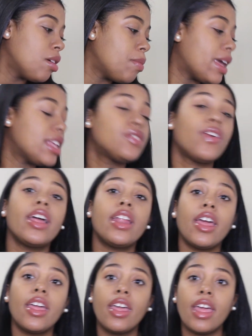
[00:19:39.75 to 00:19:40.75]
But it's
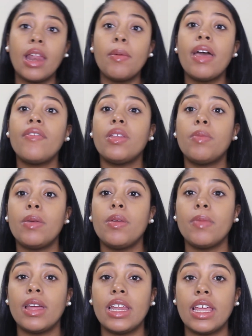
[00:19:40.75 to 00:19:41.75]
Friday, and I'm having the baby
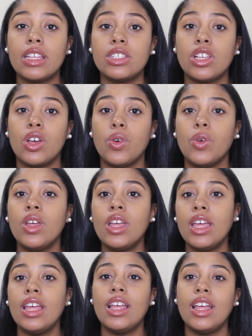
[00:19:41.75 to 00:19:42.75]
Monday, so,
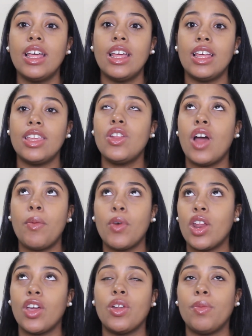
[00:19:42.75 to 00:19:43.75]
you know, I'm
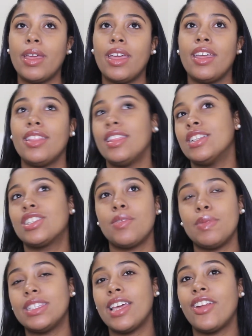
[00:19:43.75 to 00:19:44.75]
going to go to bed, and then it's
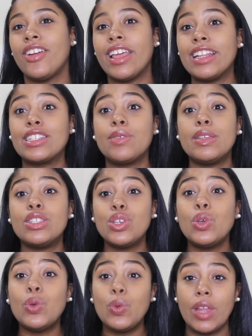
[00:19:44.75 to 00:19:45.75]
going to be Saturday, and it's going to be
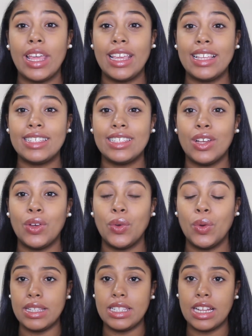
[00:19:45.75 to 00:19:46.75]
2 days,
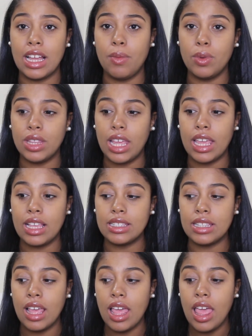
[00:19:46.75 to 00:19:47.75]
so missing a couple
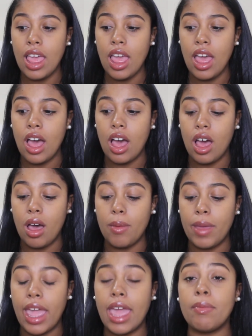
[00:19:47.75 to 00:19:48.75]
things.
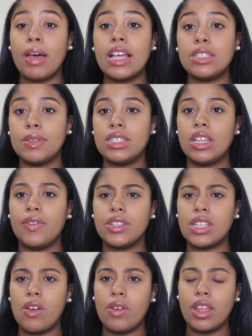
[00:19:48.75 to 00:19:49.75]
And my husband's stuff
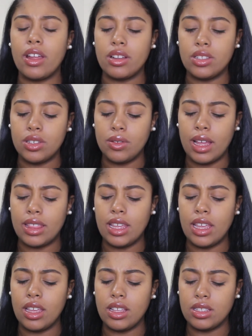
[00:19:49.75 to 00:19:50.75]
is going in here too, I
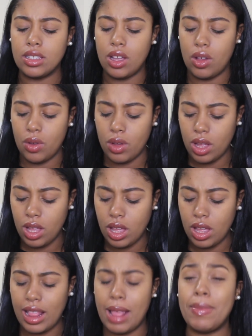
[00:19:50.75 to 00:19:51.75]
think, so
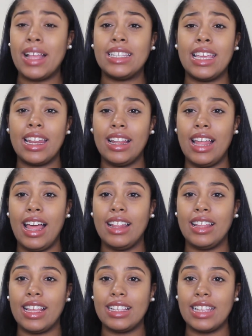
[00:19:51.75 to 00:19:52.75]
I'm not taking a
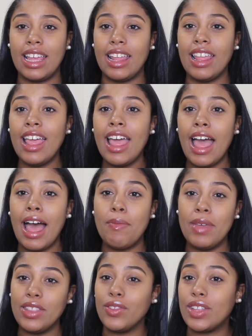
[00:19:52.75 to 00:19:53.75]
lot. Like I said, I've
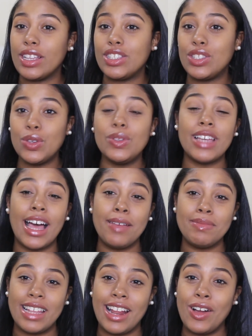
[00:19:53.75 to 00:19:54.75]
been through this 2
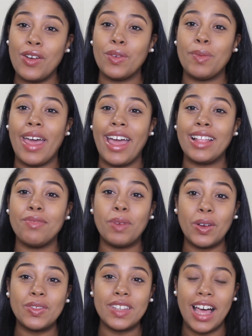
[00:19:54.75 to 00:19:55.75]
times, and I overpacked
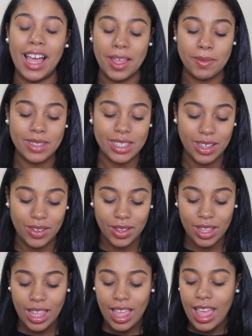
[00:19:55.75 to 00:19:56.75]
both times, so
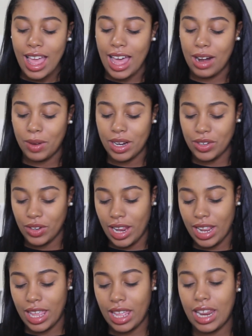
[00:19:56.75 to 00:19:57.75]
I don't want to do
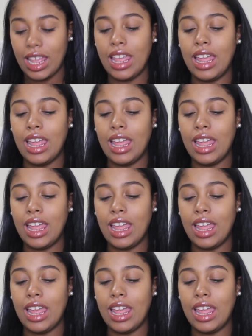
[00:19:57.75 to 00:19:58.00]
that again.